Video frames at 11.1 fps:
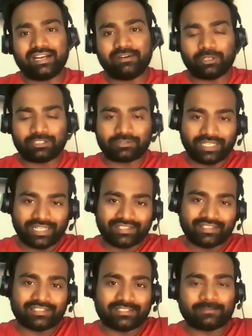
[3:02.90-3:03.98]
I've also
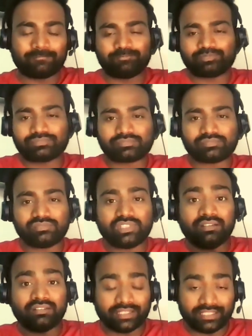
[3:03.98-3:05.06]
done the
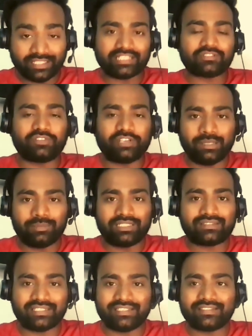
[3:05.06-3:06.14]
30 days of
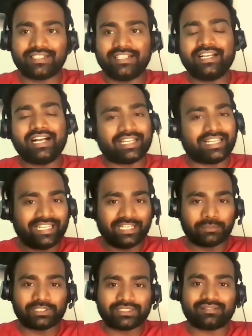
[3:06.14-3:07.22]
AWS series. Again,
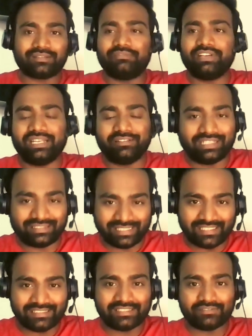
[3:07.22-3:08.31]
it was very, very
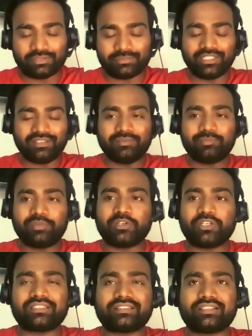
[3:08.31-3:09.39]
challenging for me,
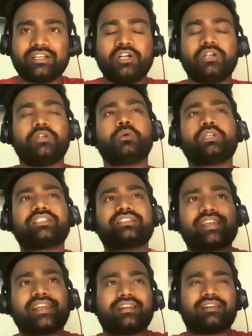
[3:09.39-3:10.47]
because to
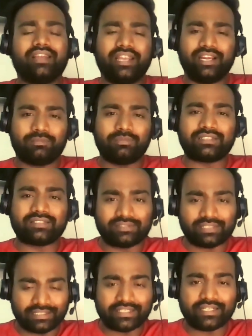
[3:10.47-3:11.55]
restrict AWS in
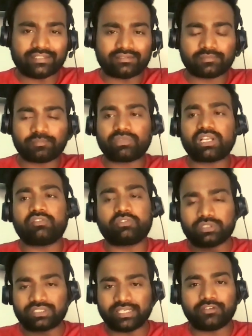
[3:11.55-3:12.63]
30 days, of
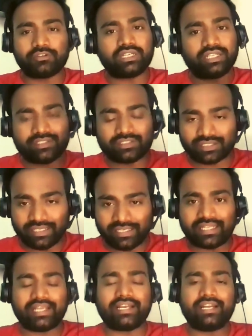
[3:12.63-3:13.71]
course, I did not teach
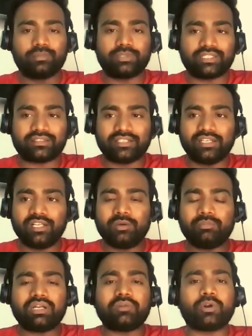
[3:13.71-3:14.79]
entire AWS,
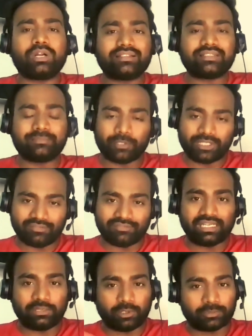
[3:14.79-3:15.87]
but what is important
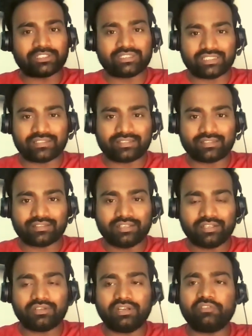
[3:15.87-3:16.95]
for DevOps engineers?
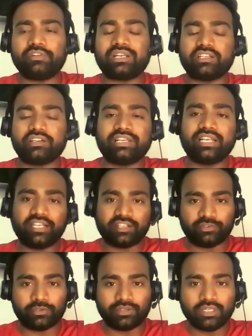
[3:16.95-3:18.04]
You know, if you are giving
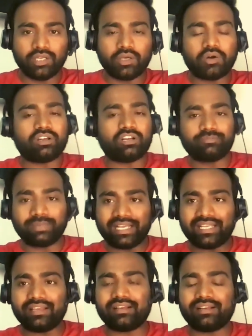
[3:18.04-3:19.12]
interview, all of
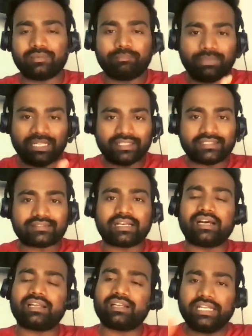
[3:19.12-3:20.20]
my playlists
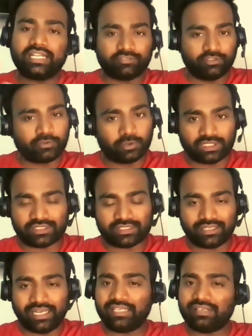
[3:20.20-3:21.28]
are interview
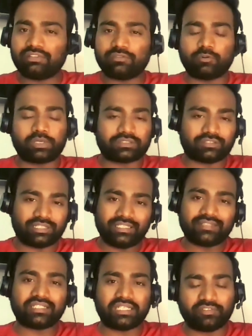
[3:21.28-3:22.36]
focused. I never focus on
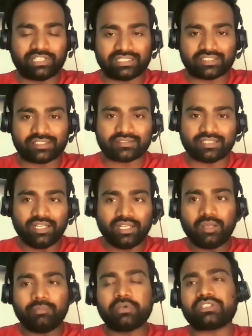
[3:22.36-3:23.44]
any certifications,
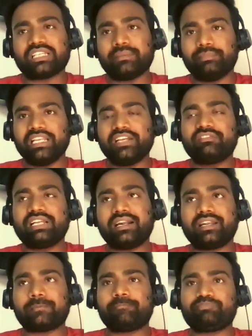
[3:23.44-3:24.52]
because I believe
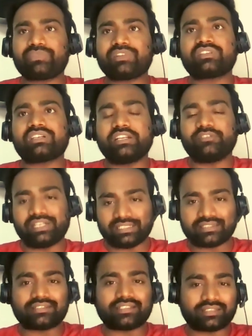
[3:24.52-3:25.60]
that
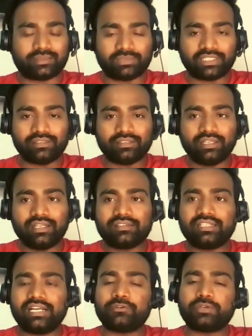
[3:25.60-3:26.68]
certifications are something
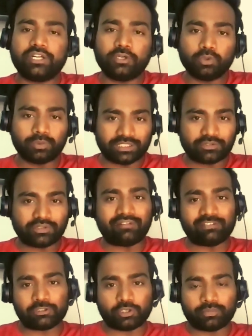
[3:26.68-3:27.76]
that you can do once you
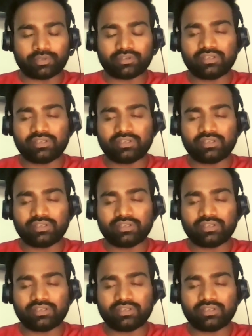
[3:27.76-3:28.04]
have a job.